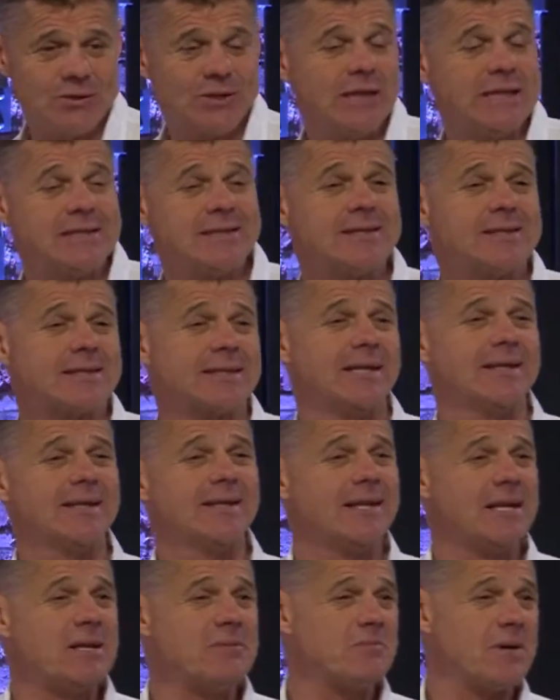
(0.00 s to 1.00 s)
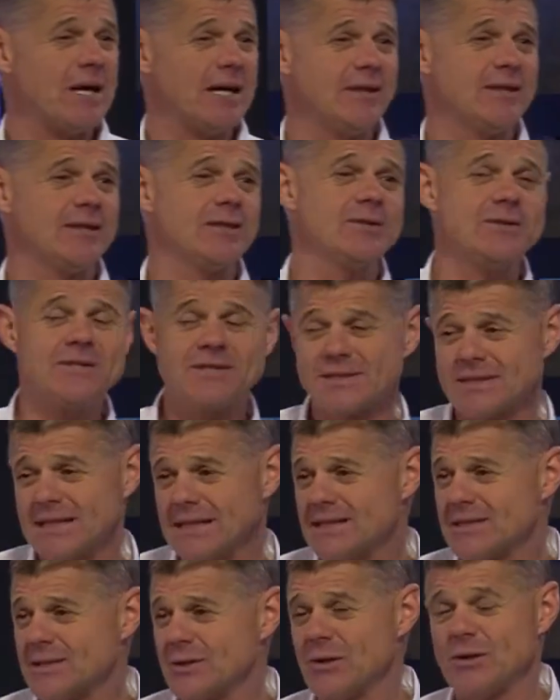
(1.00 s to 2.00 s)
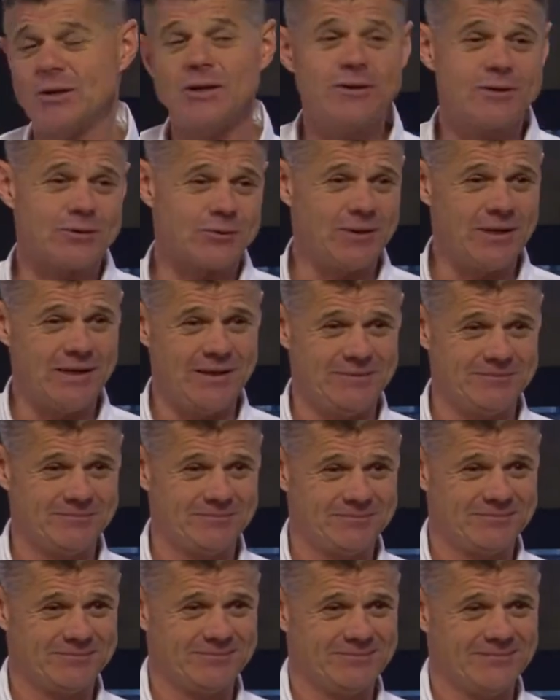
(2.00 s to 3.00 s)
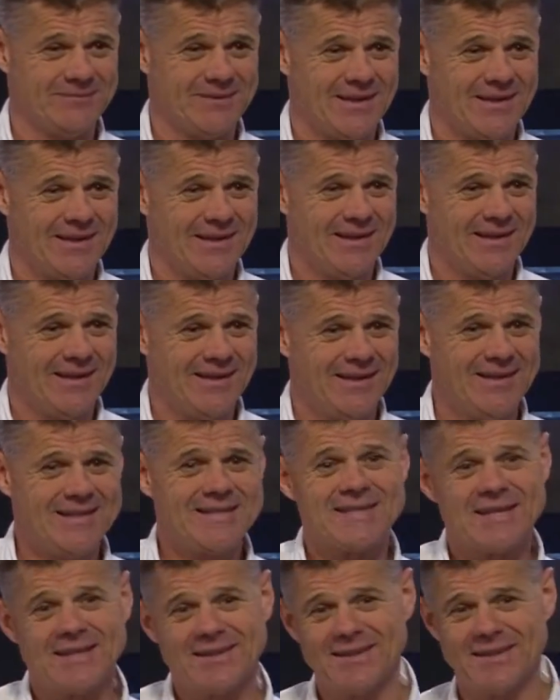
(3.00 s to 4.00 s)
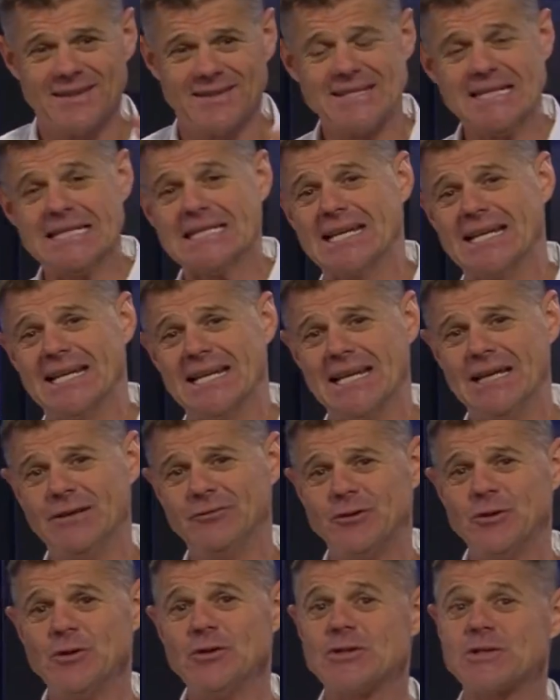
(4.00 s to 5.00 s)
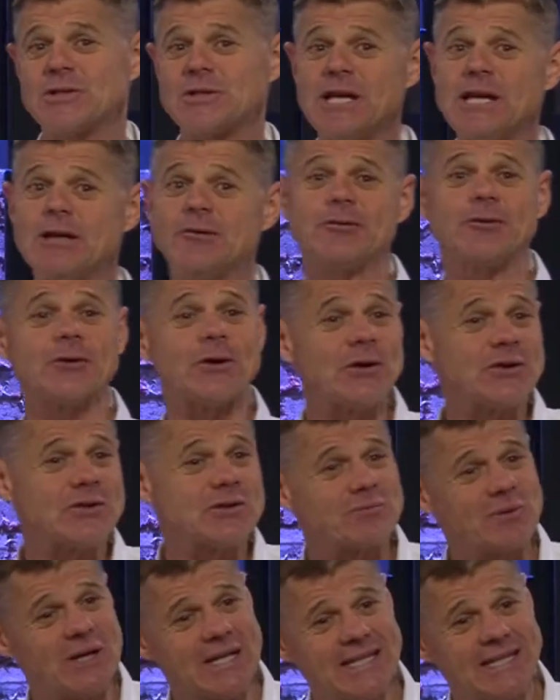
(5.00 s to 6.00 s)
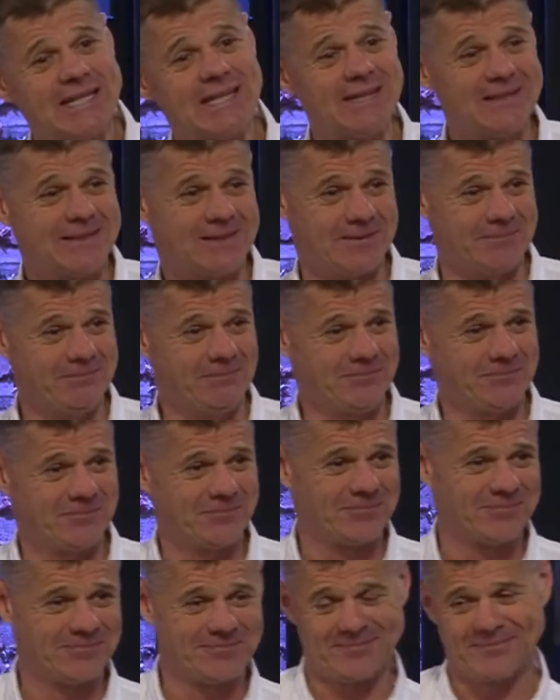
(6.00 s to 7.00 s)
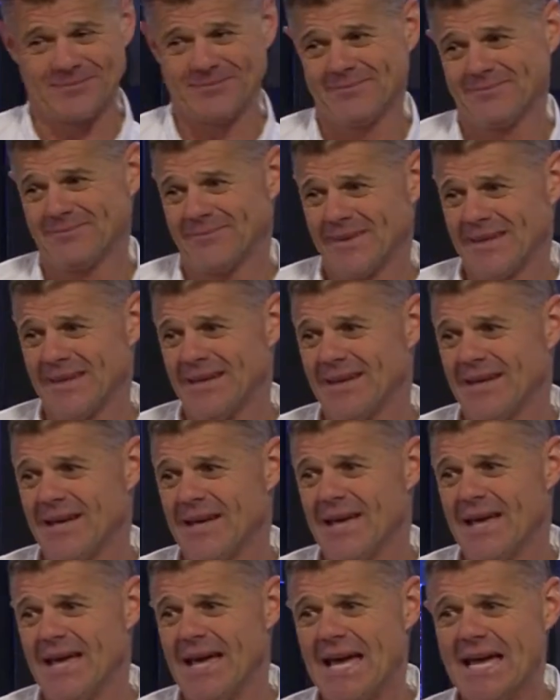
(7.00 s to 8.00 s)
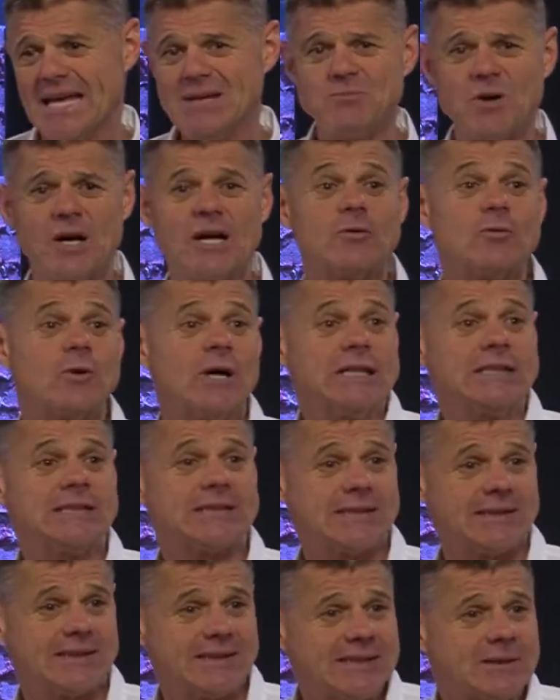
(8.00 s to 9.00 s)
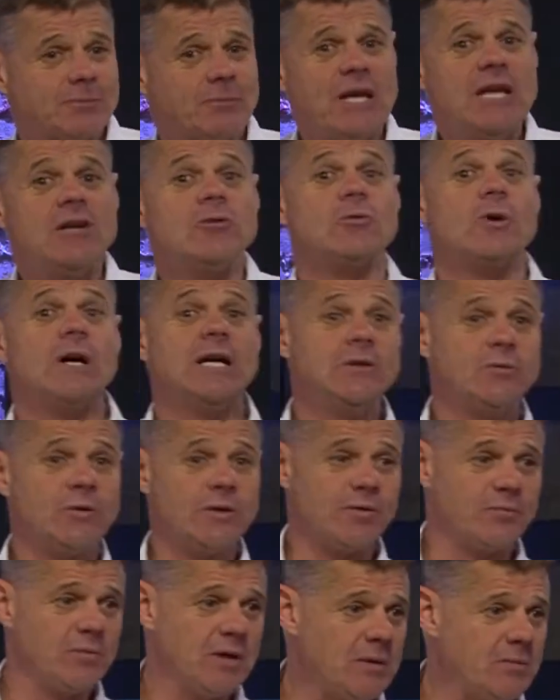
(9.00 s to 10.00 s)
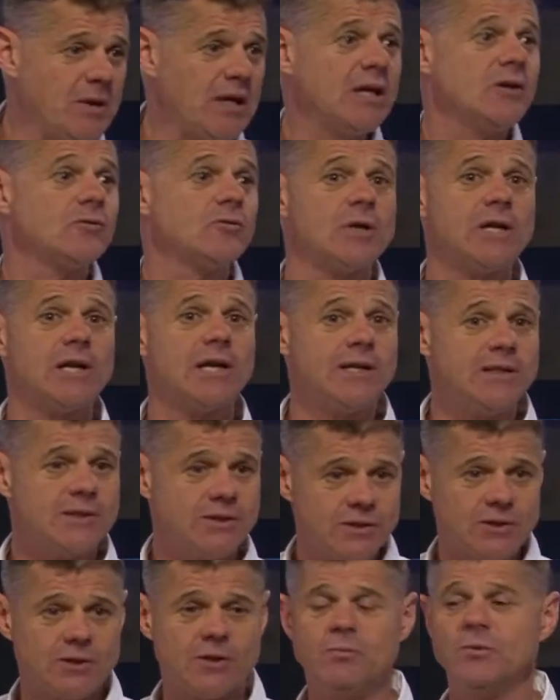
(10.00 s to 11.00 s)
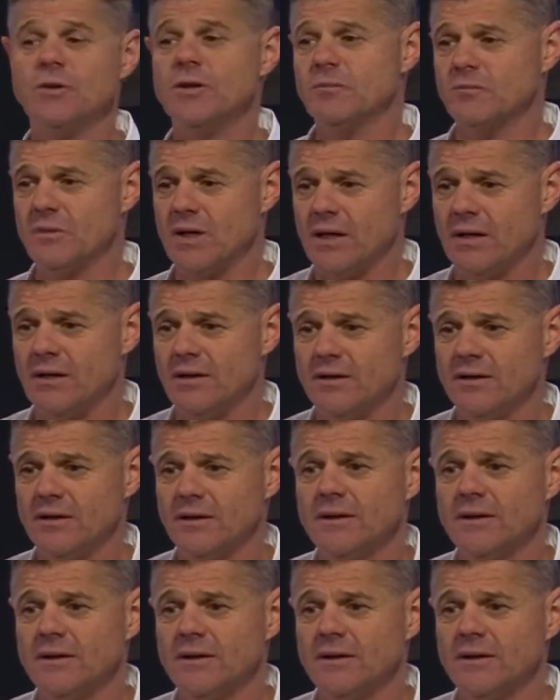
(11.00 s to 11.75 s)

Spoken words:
Jesus said that in Matthew 6:33. He said this, he said, if you seek first my kingdom and my righteousness, being right with me, being in relationship with me,